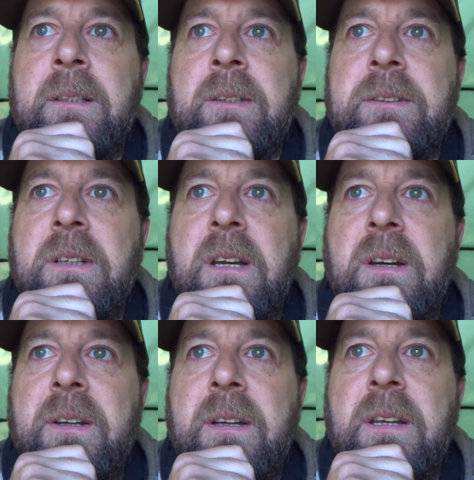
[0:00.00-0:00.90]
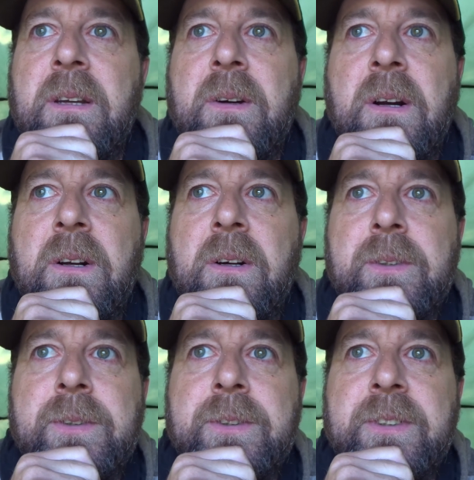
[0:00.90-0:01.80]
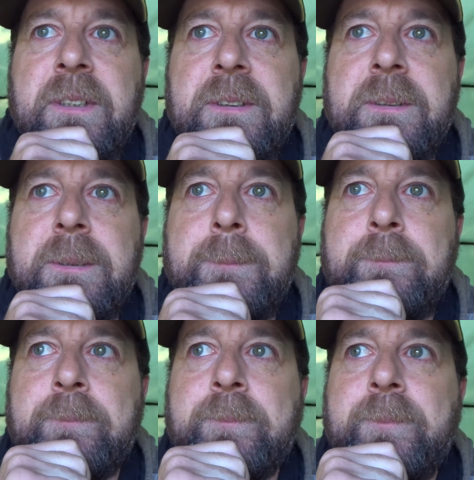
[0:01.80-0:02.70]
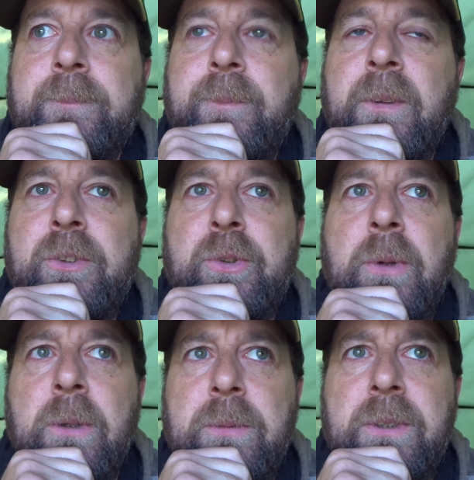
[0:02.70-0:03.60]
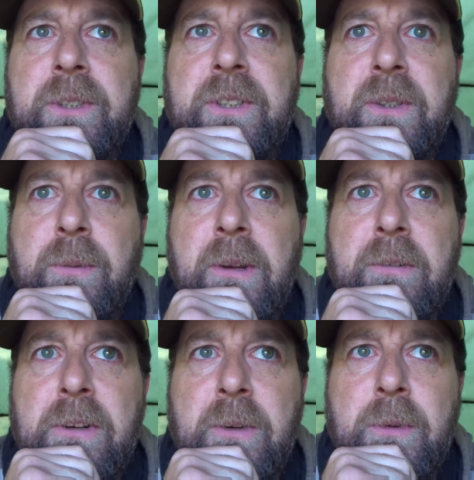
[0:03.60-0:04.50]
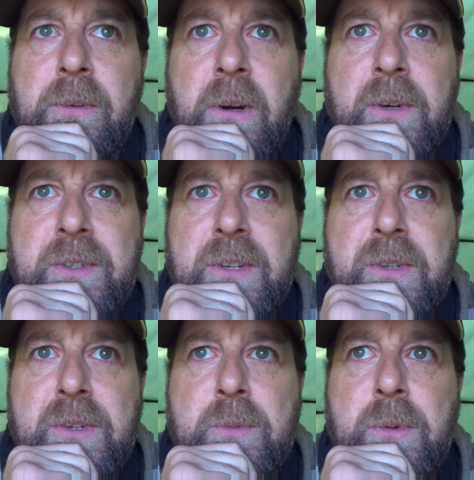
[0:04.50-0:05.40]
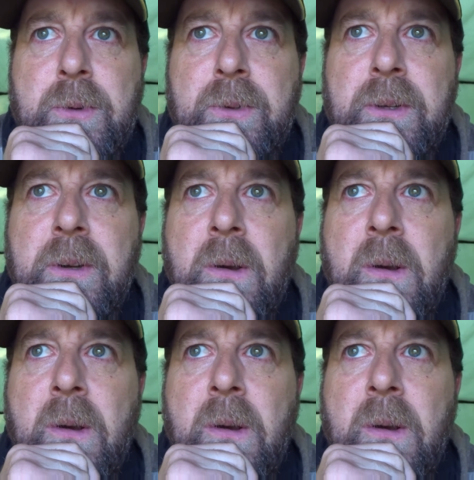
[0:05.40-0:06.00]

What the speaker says: So I don't know, I can't understand it. So what I'm going to do when I reel my rods in this morning,